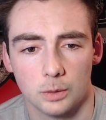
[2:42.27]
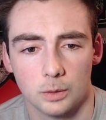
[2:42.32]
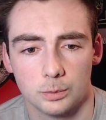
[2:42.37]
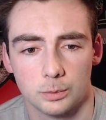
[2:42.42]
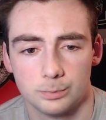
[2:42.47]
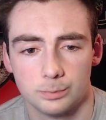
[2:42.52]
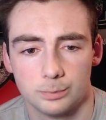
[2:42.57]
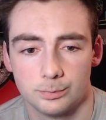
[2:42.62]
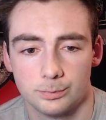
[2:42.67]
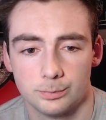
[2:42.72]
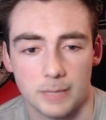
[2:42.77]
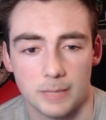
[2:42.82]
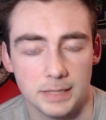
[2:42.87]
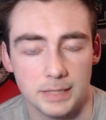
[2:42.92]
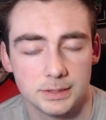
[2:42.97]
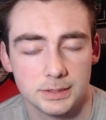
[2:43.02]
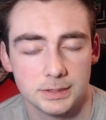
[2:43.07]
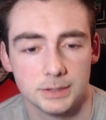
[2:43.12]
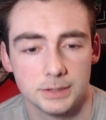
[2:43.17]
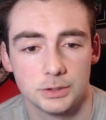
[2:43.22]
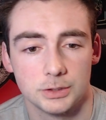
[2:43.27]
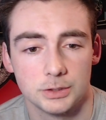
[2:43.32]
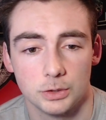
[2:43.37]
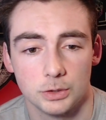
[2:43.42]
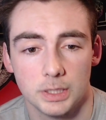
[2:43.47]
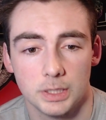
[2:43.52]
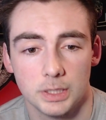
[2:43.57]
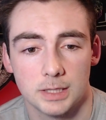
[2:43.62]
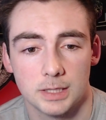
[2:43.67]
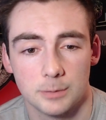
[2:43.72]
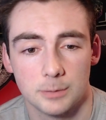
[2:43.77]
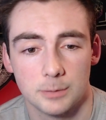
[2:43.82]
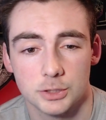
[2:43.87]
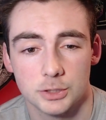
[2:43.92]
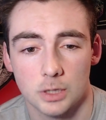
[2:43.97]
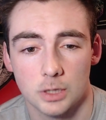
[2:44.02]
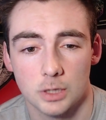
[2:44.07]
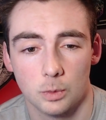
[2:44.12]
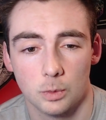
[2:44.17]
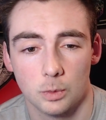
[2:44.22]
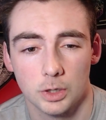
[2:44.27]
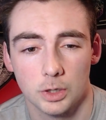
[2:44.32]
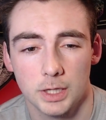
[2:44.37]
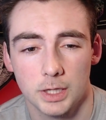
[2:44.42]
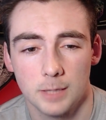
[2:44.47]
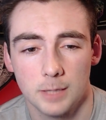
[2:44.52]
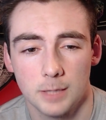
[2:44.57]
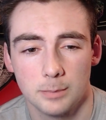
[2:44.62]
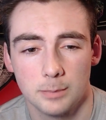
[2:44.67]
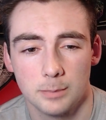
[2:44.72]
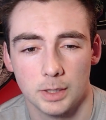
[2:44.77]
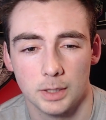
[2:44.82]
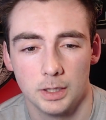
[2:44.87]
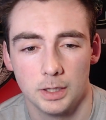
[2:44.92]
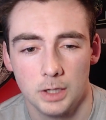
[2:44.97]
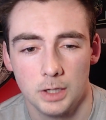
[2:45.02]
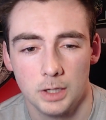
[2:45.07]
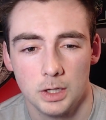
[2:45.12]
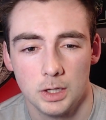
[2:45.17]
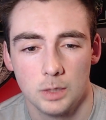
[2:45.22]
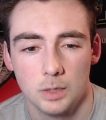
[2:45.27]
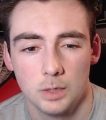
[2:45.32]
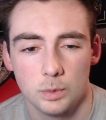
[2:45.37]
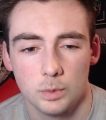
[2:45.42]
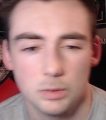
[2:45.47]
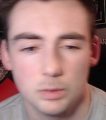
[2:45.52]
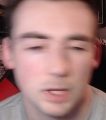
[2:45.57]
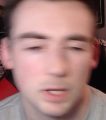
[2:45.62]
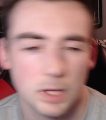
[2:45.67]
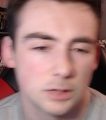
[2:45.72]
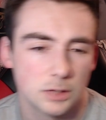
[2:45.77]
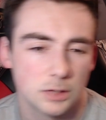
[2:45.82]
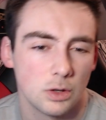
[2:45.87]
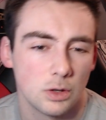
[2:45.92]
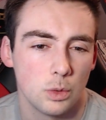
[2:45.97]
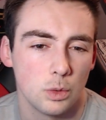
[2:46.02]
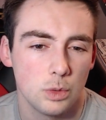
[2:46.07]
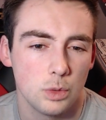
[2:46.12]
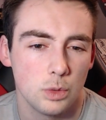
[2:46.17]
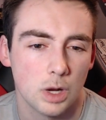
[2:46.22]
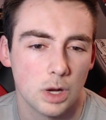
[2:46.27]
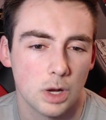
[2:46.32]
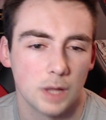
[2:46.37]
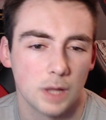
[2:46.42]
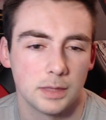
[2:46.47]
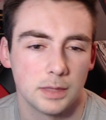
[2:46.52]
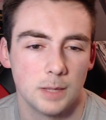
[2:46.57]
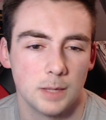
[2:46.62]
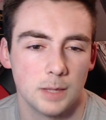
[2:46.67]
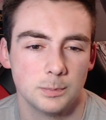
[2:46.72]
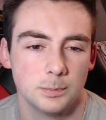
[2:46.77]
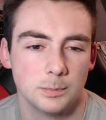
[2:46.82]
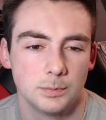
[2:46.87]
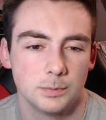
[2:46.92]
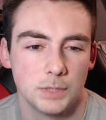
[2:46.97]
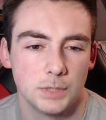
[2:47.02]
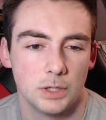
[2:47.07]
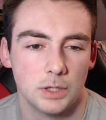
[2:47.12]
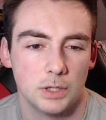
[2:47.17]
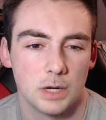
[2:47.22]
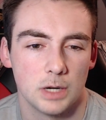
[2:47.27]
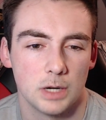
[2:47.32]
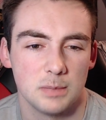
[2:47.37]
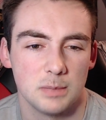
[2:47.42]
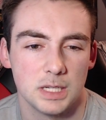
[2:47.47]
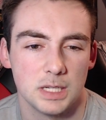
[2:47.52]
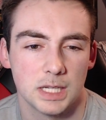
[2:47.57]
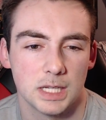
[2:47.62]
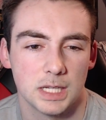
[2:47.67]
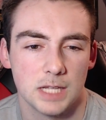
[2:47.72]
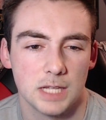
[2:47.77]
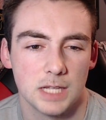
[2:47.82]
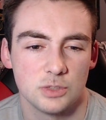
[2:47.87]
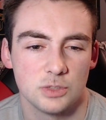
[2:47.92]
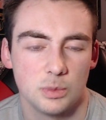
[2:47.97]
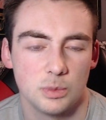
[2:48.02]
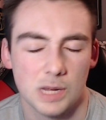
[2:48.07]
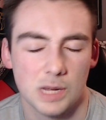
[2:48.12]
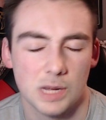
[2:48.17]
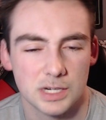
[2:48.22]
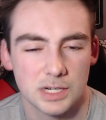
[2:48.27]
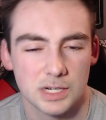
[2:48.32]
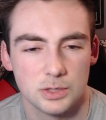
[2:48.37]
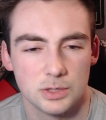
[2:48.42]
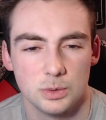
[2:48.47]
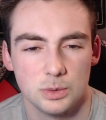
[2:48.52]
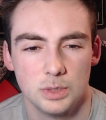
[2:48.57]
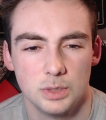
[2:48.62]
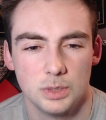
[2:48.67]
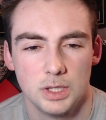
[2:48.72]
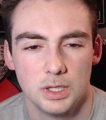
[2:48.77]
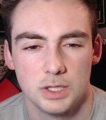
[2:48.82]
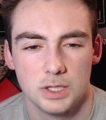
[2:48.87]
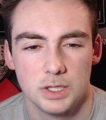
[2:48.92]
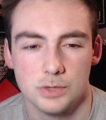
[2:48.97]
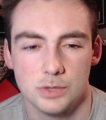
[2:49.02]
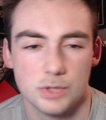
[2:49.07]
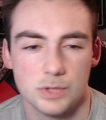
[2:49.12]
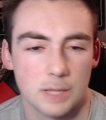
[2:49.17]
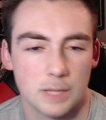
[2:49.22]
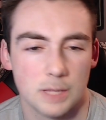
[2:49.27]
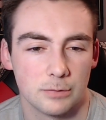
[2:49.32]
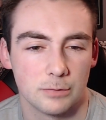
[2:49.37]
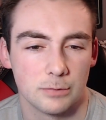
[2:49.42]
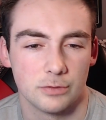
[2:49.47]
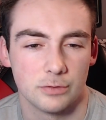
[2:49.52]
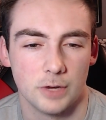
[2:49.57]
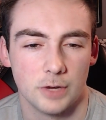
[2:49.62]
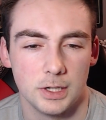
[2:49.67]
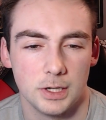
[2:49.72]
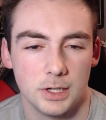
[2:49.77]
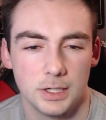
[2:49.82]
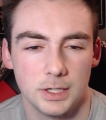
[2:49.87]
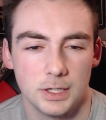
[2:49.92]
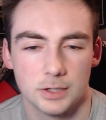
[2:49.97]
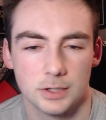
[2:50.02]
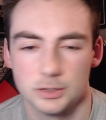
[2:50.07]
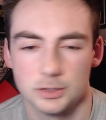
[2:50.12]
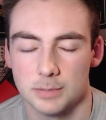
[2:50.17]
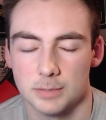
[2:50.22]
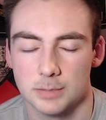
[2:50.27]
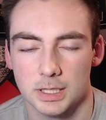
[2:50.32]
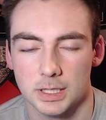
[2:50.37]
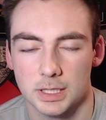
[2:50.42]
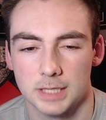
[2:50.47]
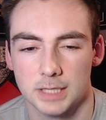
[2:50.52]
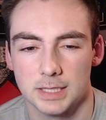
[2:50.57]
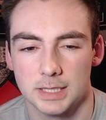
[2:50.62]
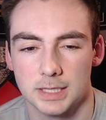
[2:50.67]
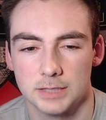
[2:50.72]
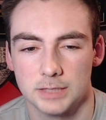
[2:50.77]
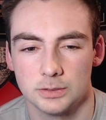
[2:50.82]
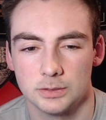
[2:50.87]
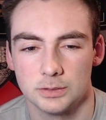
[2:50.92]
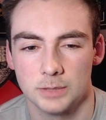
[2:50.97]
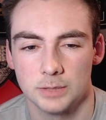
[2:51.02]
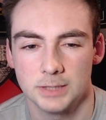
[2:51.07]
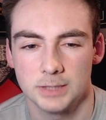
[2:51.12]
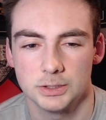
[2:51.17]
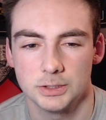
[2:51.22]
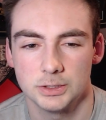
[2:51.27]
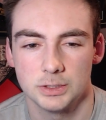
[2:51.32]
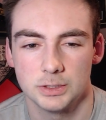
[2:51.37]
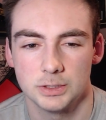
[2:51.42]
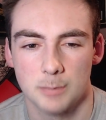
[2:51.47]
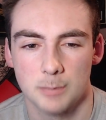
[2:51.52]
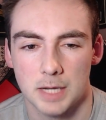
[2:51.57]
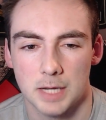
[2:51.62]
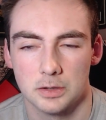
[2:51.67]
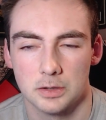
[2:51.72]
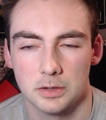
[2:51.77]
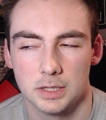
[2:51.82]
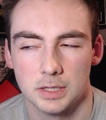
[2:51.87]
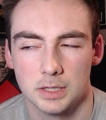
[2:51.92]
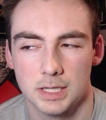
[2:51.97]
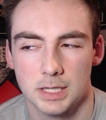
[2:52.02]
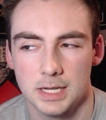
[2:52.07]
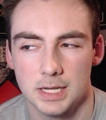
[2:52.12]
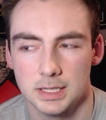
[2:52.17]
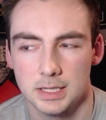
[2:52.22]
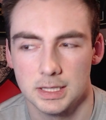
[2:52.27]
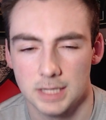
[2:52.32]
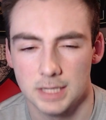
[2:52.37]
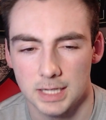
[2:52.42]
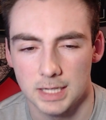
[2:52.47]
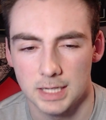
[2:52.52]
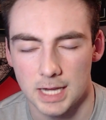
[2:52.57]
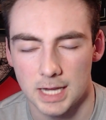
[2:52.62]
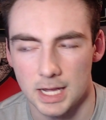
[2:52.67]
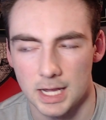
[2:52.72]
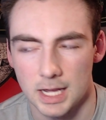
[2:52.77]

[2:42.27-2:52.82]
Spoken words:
bases to get them to start working, but we would like to know who caught them. You know what I mean? In case we want to use them for fighting or something like that. So that's just a minor thing that I think they can add.